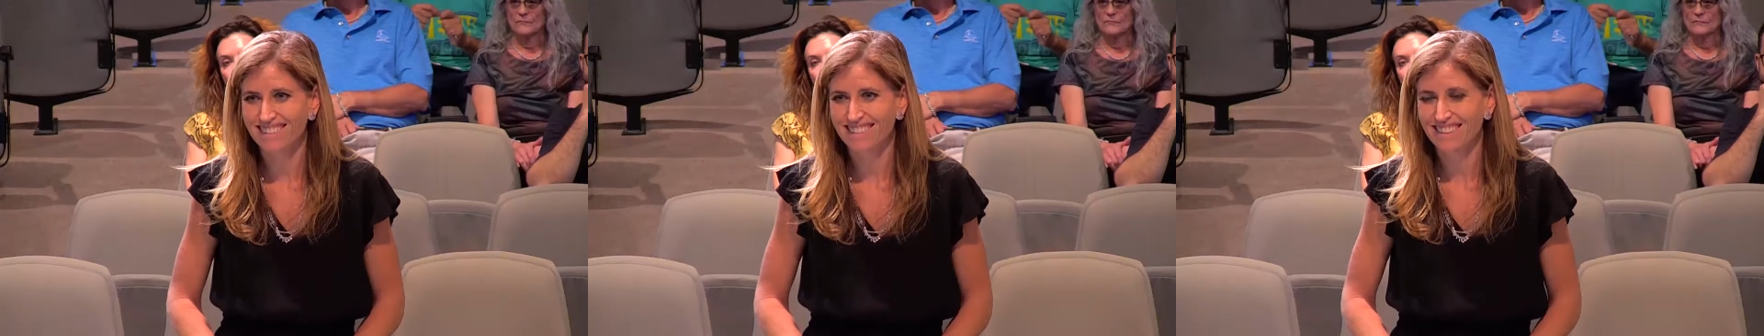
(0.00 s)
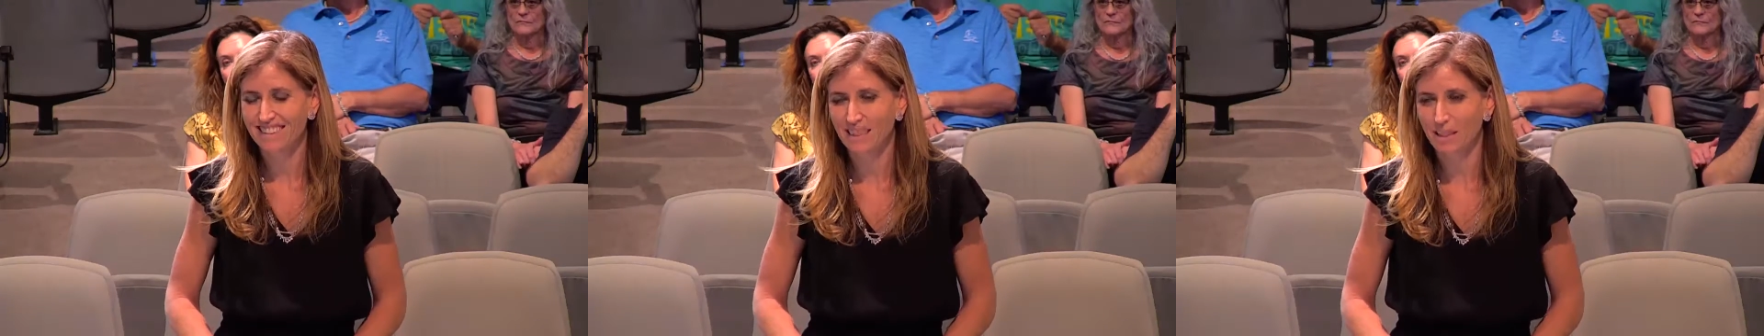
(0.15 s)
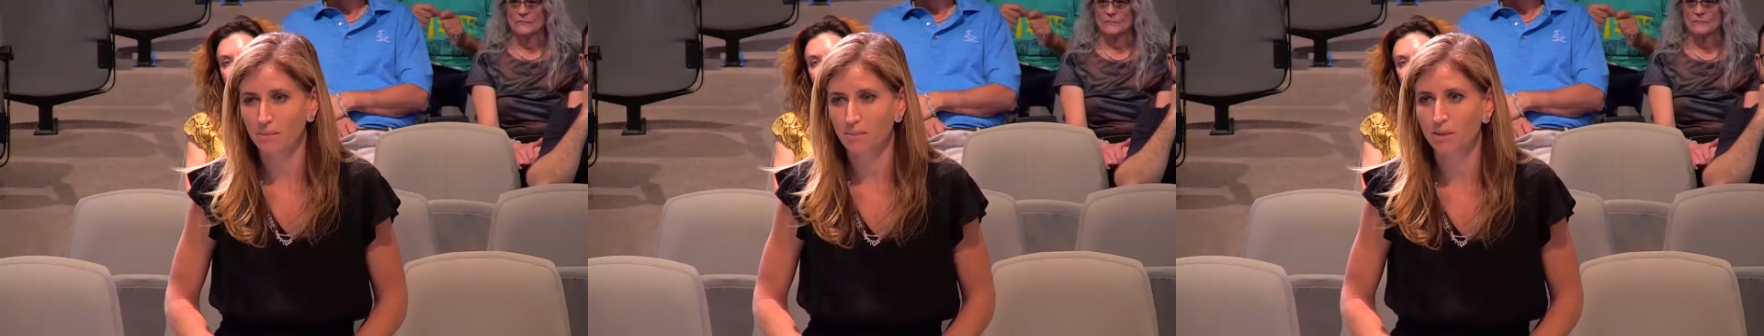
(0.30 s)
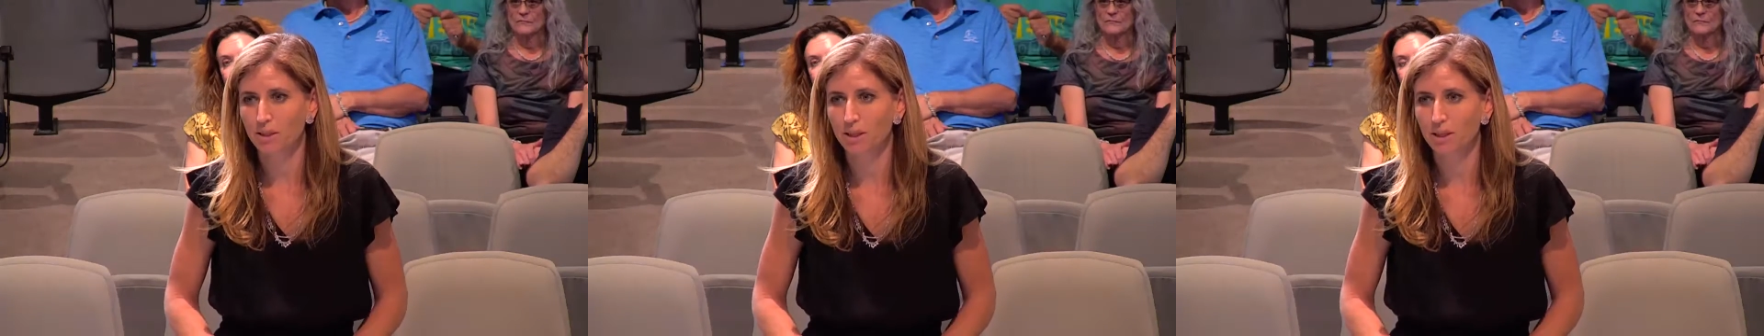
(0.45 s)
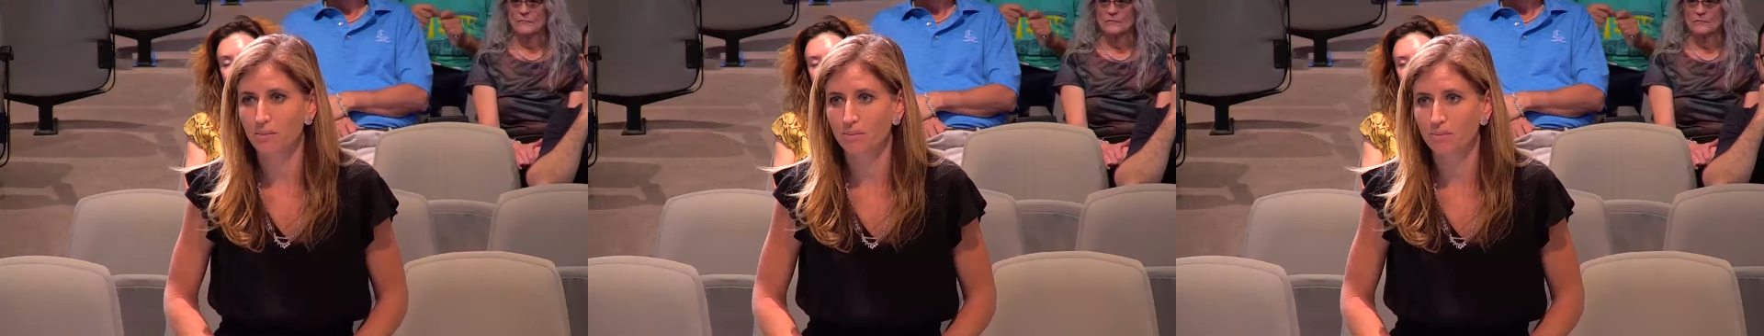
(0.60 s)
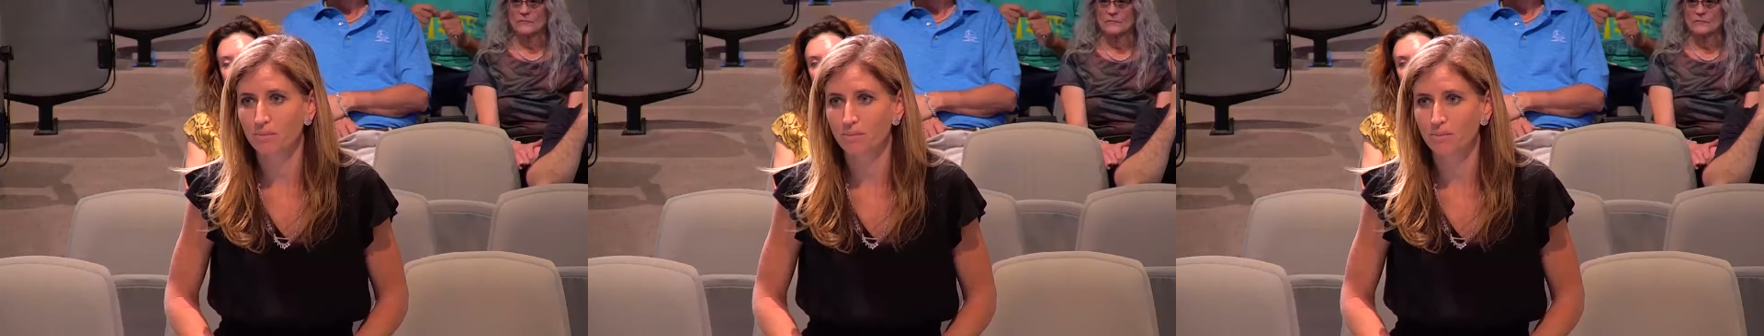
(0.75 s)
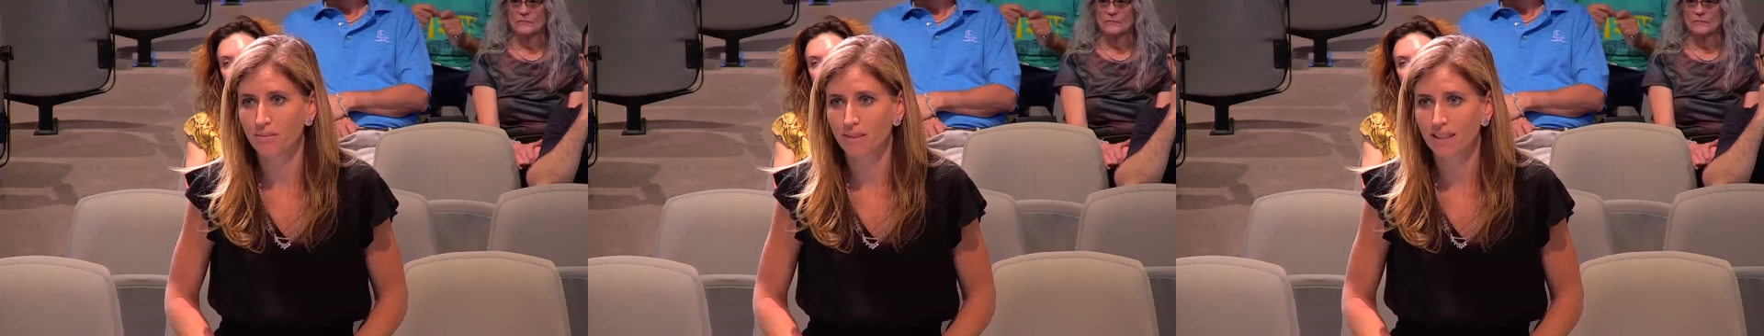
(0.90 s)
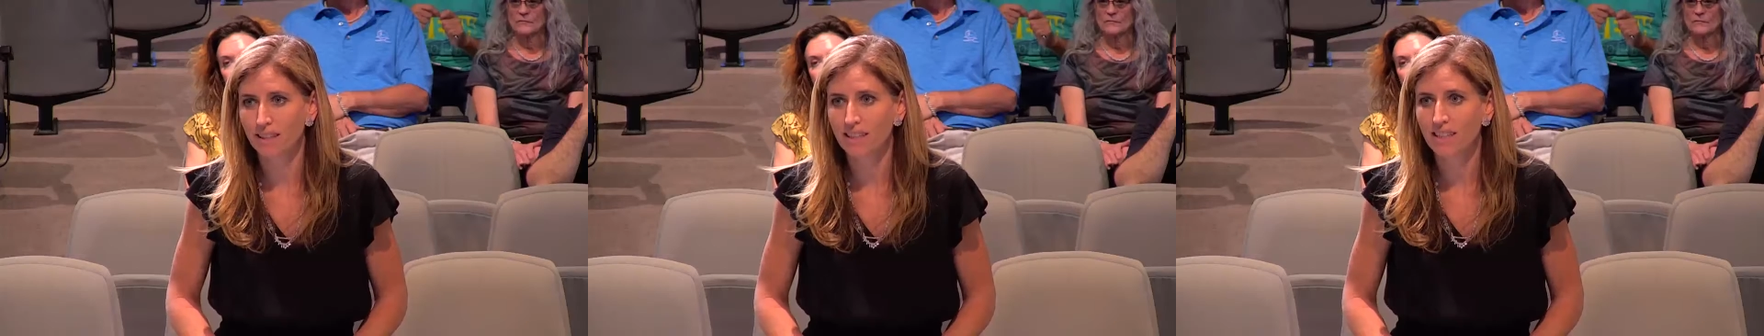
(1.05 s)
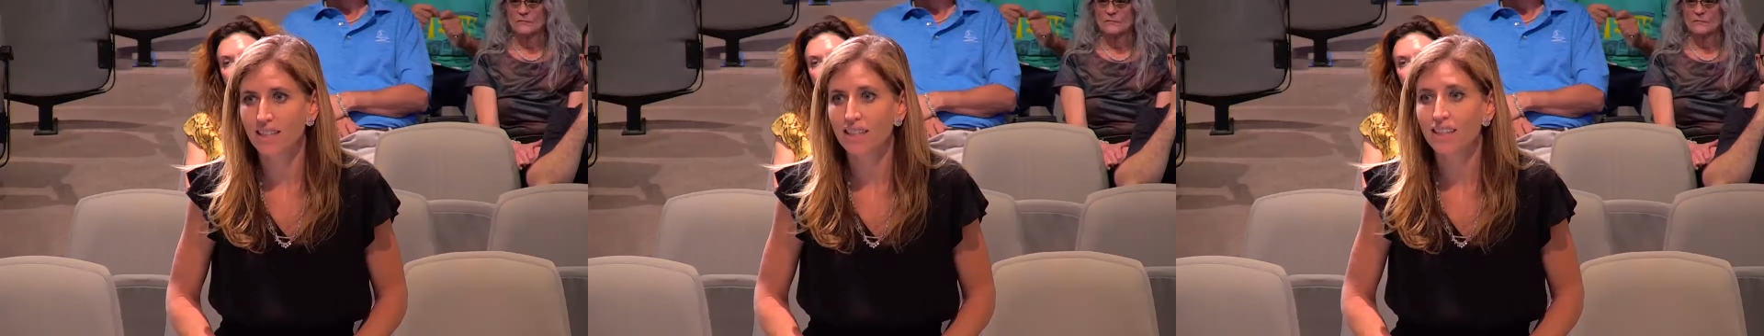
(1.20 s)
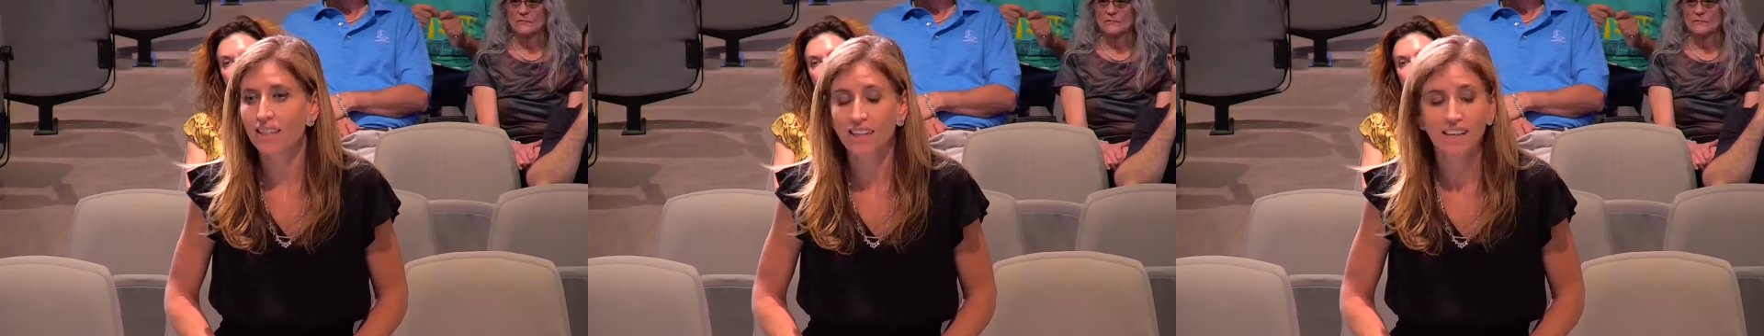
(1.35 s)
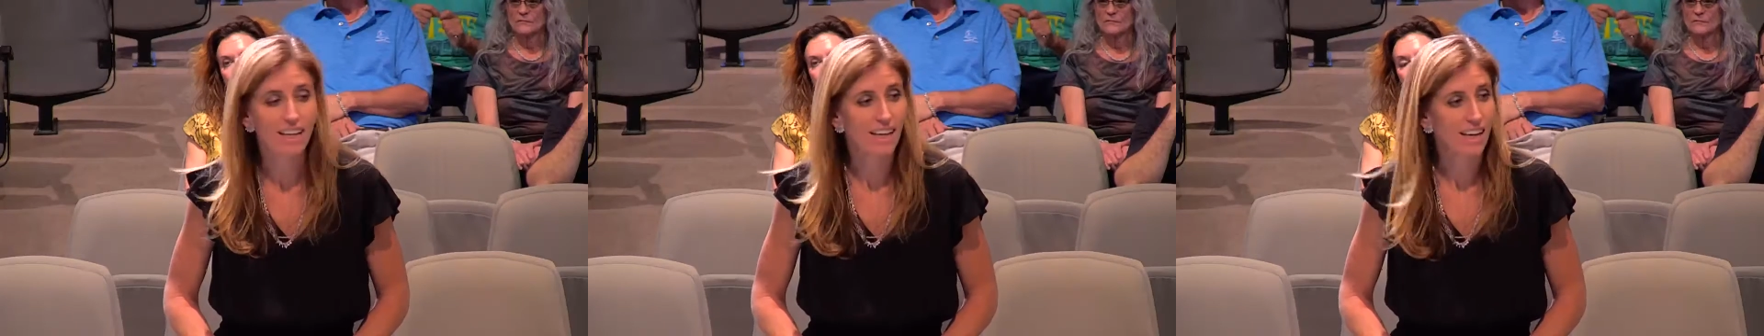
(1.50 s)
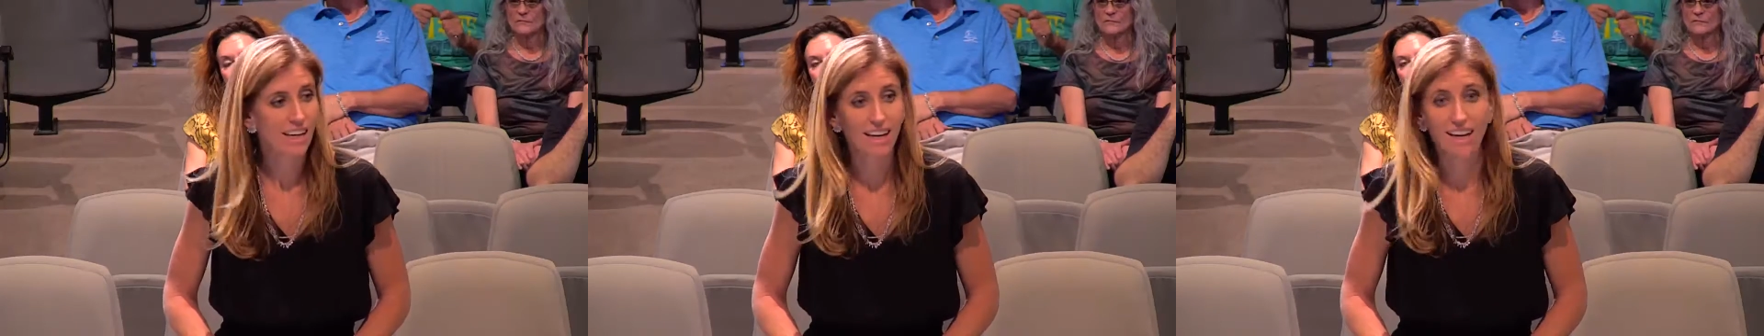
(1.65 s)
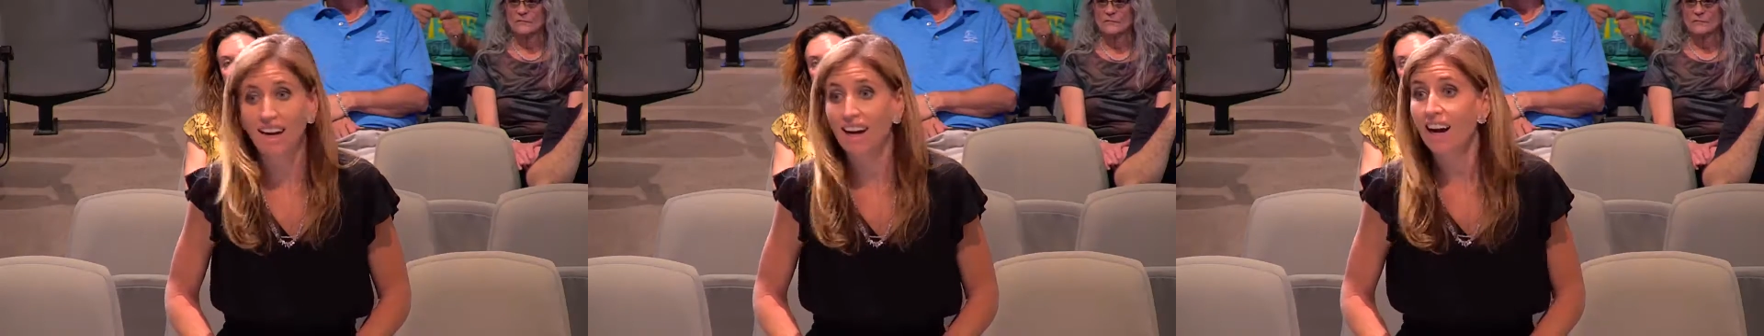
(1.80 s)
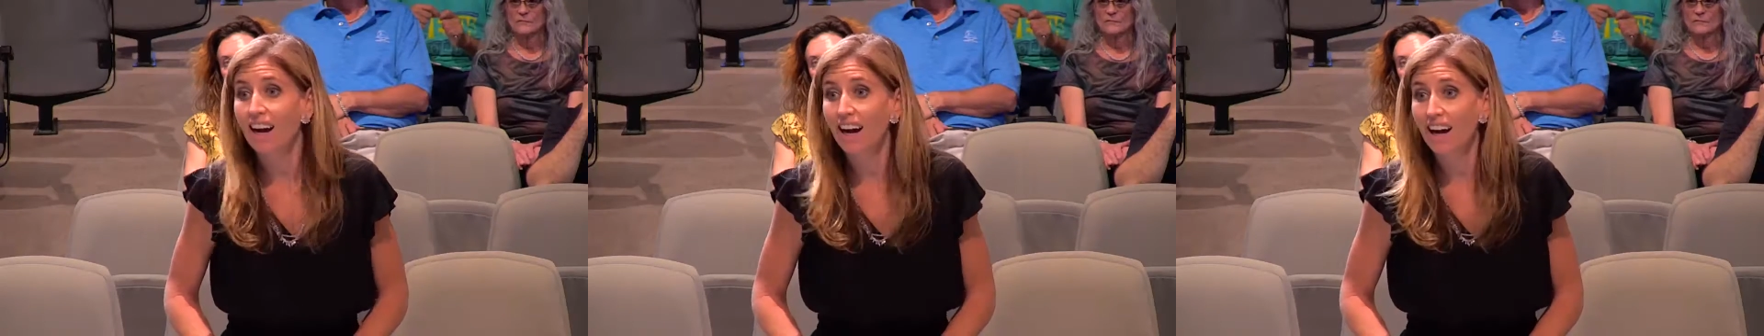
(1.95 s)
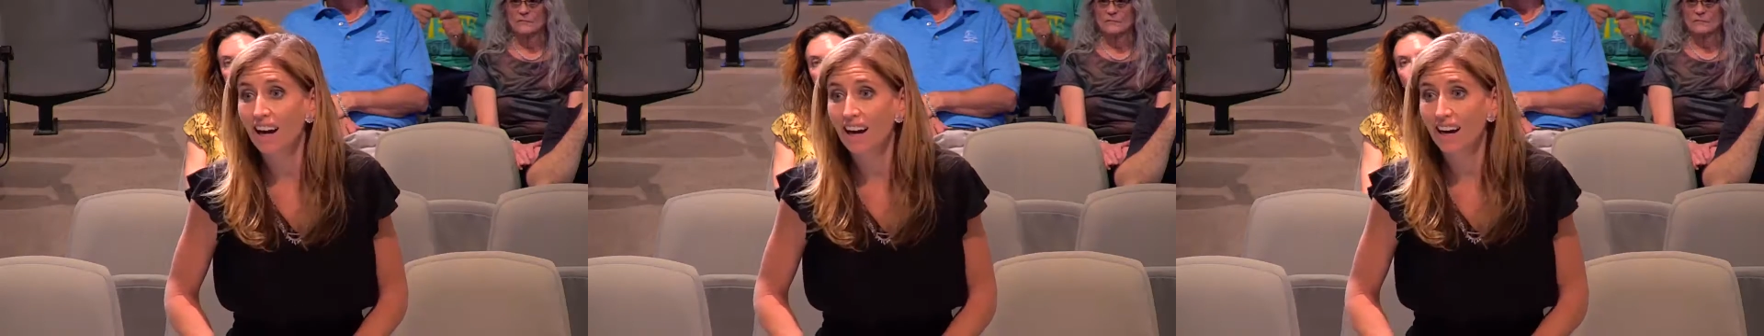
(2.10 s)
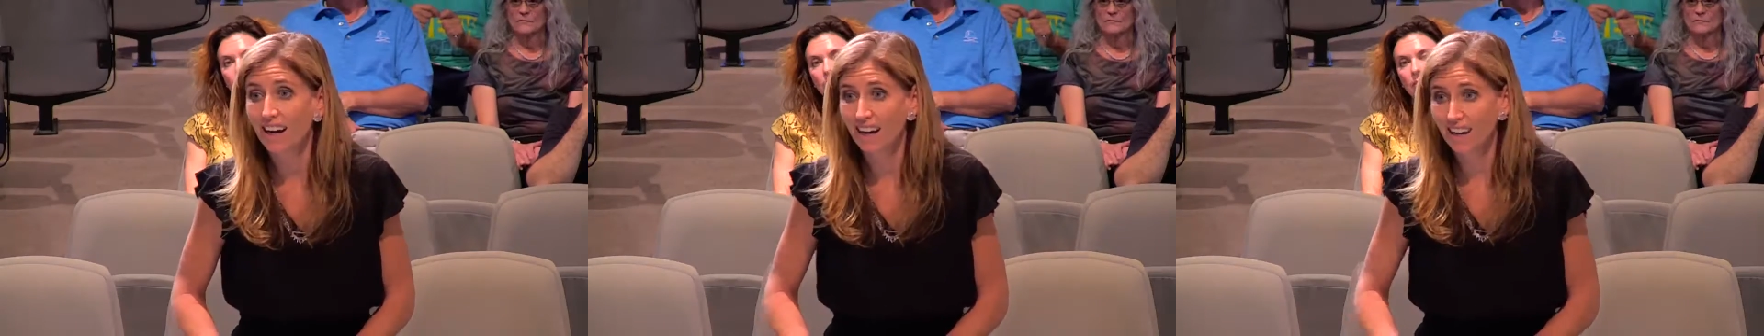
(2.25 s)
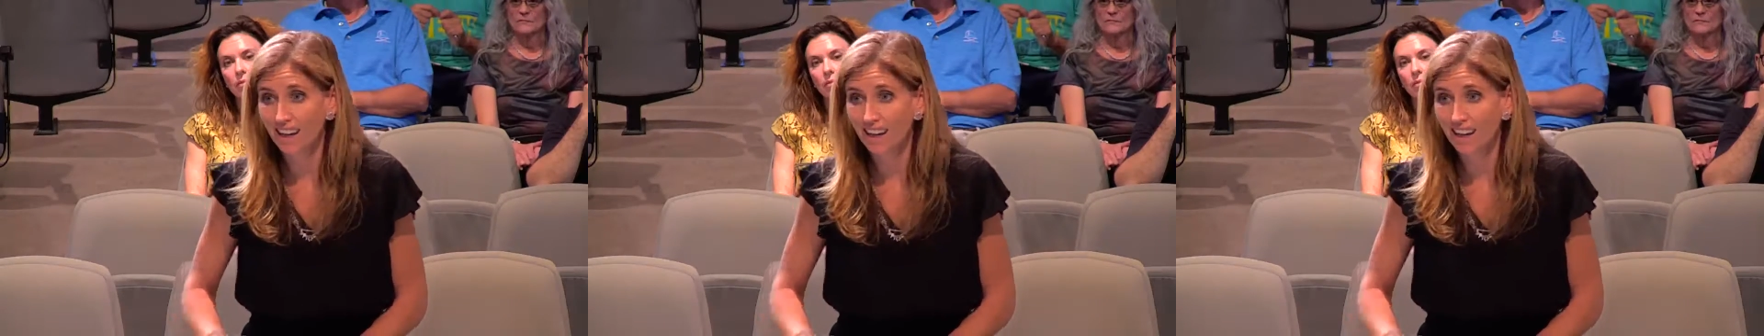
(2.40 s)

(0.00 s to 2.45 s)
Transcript: Do you know the answer to that question about how long it's been sitting?